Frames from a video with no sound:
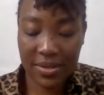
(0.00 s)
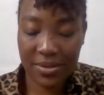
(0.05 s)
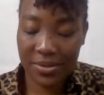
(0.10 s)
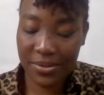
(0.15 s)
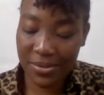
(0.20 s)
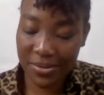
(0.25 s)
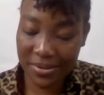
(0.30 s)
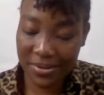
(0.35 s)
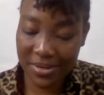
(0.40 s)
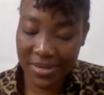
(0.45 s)

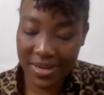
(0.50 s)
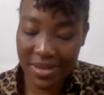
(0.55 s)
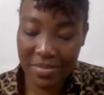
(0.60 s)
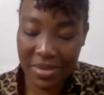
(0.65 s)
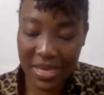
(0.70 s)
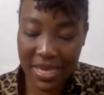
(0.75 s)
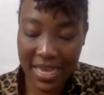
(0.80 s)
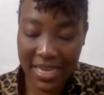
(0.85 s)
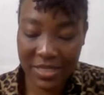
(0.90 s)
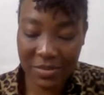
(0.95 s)
Whew, let me
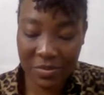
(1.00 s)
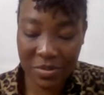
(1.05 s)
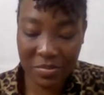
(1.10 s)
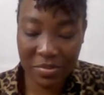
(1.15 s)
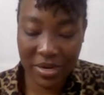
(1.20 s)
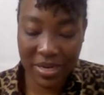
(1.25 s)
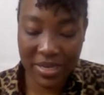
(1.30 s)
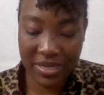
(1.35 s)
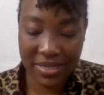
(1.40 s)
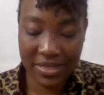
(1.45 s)
catch my
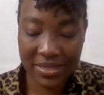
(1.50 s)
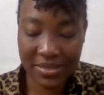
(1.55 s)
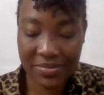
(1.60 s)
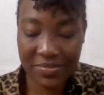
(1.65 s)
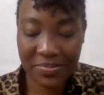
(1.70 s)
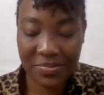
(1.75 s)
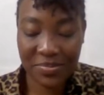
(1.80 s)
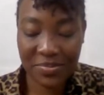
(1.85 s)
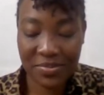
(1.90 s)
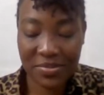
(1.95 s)
breath.
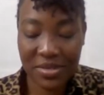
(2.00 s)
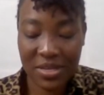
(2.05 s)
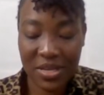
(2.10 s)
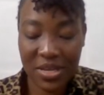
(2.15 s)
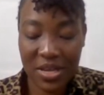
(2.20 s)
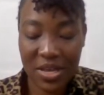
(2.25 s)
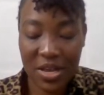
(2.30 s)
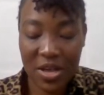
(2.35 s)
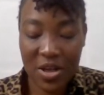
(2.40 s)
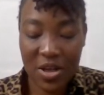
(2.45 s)

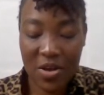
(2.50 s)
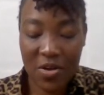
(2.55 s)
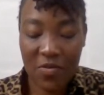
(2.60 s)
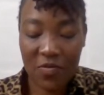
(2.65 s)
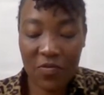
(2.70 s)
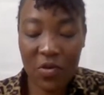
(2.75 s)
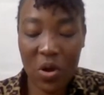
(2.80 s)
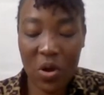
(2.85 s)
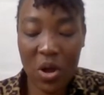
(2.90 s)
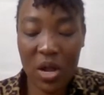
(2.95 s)

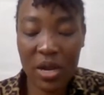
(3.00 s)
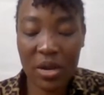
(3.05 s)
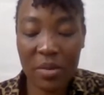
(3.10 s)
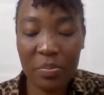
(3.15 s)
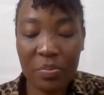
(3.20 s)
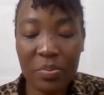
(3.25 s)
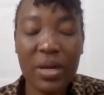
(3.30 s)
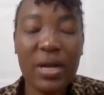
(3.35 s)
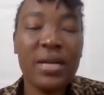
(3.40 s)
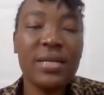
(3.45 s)
For
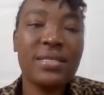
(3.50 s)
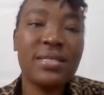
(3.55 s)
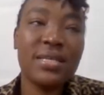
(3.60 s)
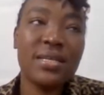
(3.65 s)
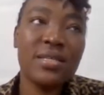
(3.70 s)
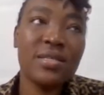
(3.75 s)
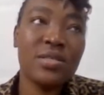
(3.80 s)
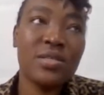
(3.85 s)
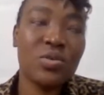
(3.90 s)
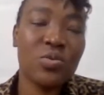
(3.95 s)

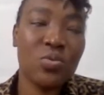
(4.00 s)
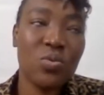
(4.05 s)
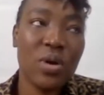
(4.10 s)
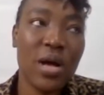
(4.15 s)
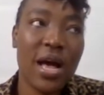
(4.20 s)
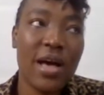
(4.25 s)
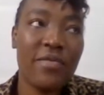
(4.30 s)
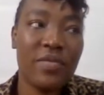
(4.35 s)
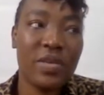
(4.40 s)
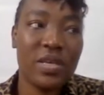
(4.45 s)
persons who
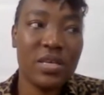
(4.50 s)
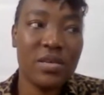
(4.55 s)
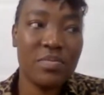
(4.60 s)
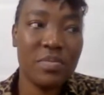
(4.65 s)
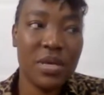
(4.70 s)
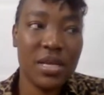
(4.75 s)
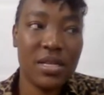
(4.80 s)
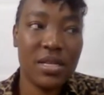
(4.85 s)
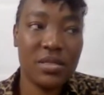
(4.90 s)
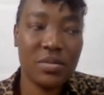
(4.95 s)
have
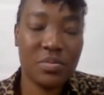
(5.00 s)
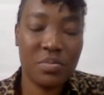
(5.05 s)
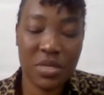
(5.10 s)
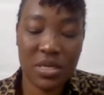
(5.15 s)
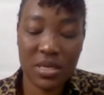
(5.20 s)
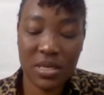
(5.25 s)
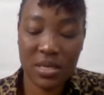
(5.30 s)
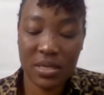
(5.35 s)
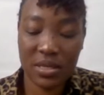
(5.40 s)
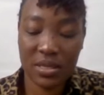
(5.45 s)
emailed
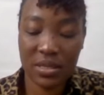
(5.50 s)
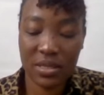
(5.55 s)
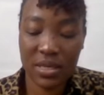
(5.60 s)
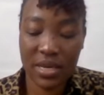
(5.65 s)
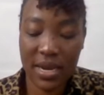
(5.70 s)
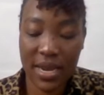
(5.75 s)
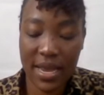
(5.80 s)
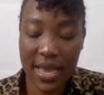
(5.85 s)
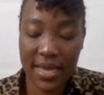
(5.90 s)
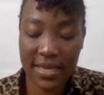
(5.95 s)
me
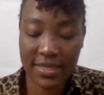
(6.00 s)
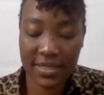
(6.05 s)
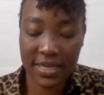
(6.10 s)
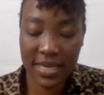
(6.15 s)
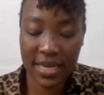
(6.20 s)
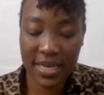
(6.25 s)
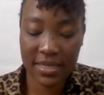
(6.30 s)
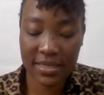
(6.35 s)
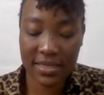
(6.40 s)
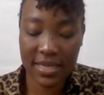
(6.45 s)
their
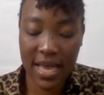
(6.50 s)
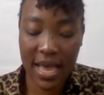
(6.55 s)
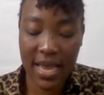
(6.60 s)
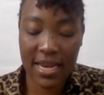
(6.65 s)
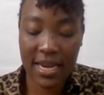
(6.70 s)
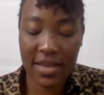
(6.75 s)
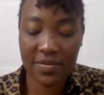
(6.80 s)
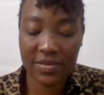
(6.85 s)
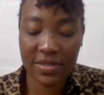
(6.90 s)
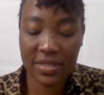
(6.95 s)
essays and
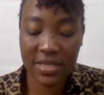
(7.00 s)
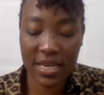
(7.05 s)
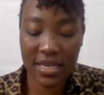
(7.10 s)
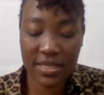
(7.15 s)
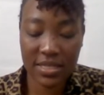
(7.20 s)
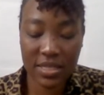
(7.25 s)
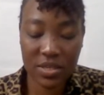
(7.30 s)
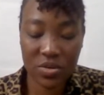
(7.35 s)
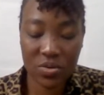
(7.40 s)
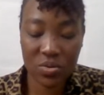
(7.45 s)
I've said
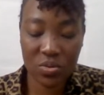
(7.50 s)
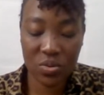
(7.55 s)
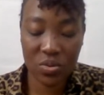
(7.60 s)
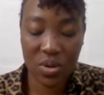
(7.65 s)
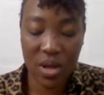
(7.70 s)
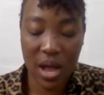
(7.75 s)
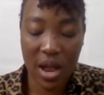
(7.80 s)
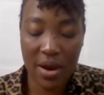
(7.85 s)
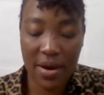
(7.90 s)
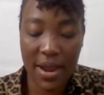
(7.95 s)
to you,
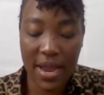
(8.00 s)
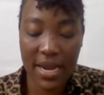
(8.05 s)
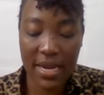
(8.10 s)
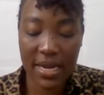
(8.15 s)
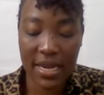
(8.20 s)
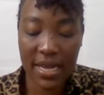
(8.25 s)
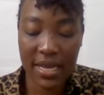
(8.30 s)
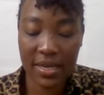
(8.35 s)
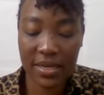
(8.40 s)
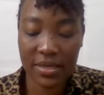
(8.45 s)
all right,
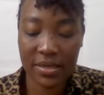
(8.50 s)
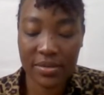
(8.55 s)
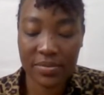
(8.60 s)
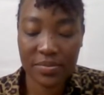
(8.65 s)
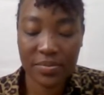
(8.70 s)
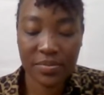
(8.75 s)
then,